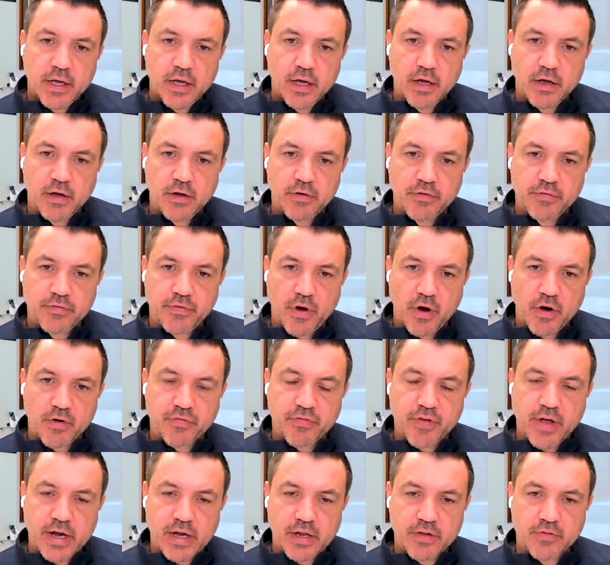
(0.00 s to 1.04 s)
of our
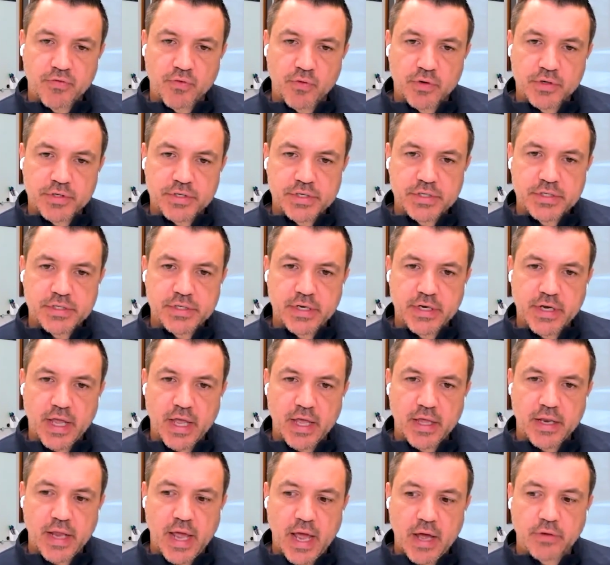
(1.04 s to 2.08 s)
fighting forces
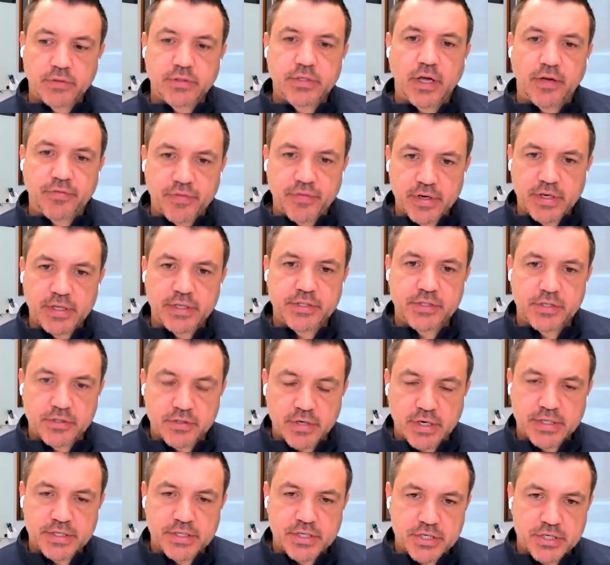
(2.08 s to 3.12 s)
and how tough it is to
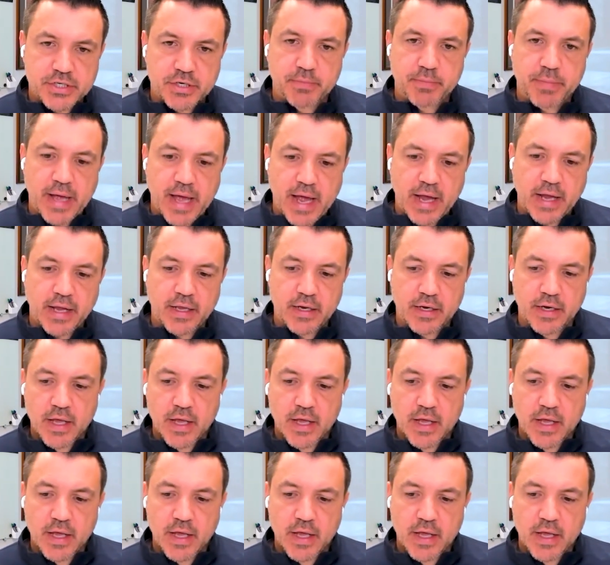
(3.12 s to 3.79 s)
transition back.